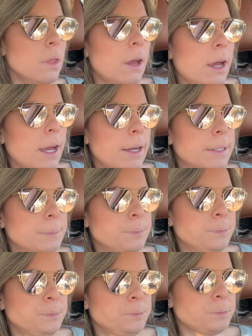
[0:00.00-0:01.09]

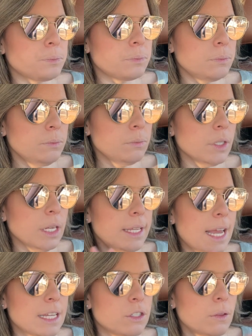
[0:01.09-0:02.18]

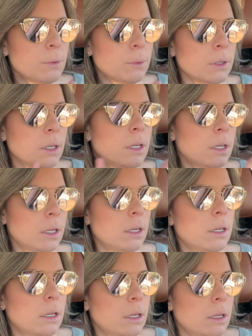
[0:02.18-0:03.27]
Yeah, so
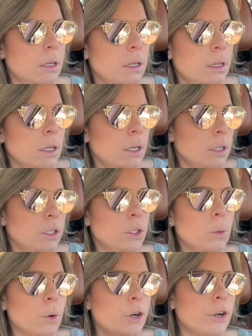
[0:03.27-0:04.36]

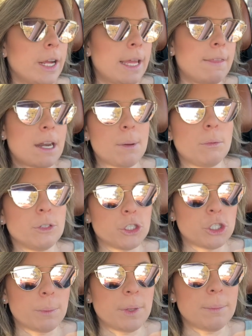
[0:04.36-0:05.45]
you order it and then I'm able to
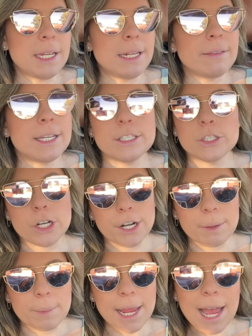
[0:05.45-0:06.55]
ship it immediately because it's
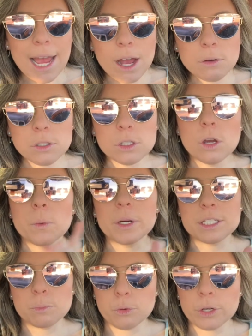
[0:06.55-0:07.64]
already at my house.
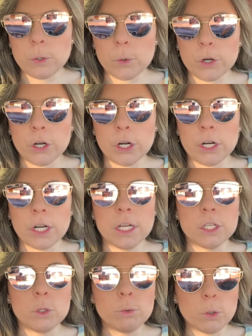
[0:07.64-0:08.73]
Whereas a pre-order,
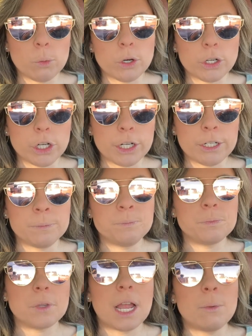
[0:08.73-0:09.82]
you would order,
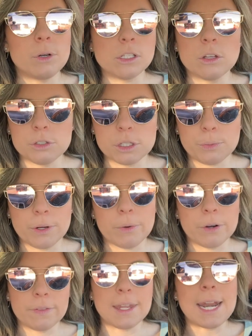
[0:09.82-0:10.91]
I would close the
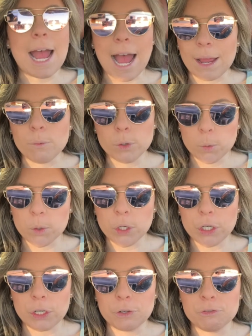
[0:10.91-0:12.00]
pre-order, then I would
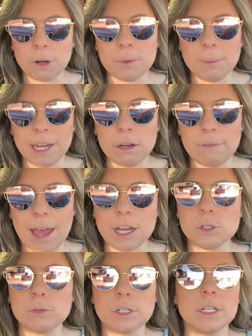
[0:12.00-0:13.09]
order from the
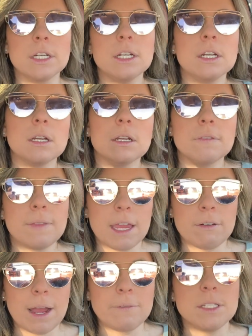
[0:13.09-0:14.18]
manufacturer,
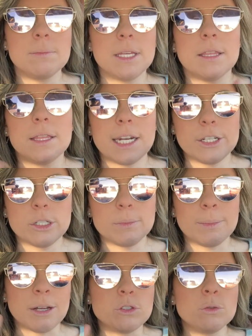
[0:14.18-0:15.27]
they arrive to me, then I ship
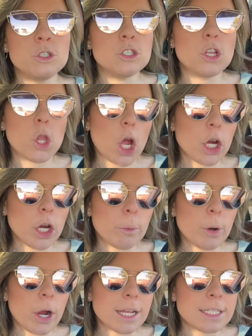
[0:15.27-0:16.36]
them out. So it's just a longer
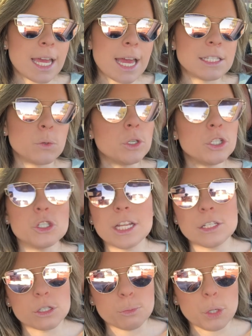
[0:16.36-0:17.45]
process. It wouldn't
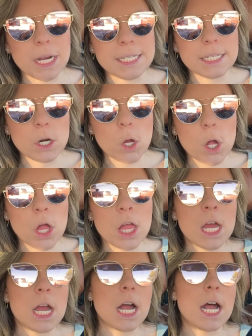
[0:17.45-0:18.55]
change the price at all,
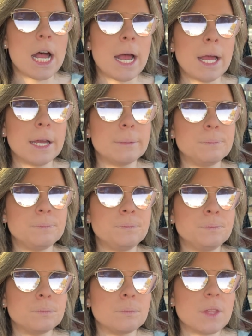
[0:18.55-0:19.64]

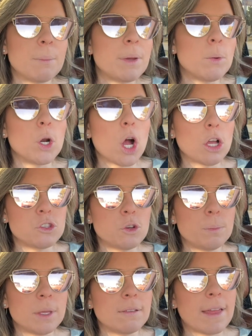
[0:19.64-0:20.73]
but it would
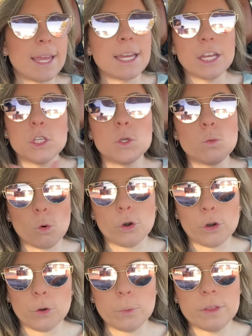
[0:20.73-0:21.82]
also be like a you
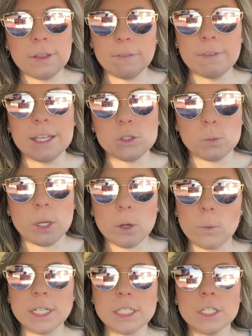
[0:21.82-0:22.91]
order within this
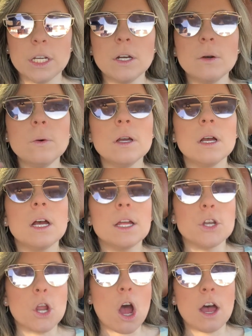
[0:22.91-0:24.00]
week window,
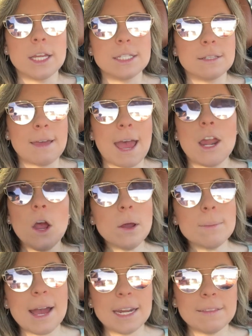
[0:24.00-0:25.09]
not that, oh,
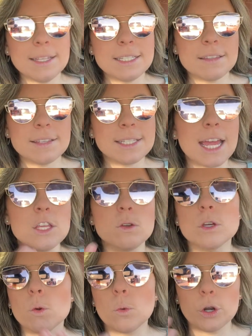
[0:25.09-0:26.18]
I'm adding these to the site, you
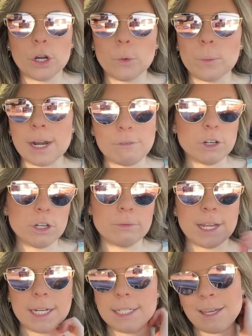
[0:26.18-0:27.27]
could order whenever you're
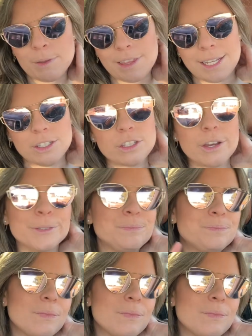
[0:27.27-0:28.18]
ready type of thing. So,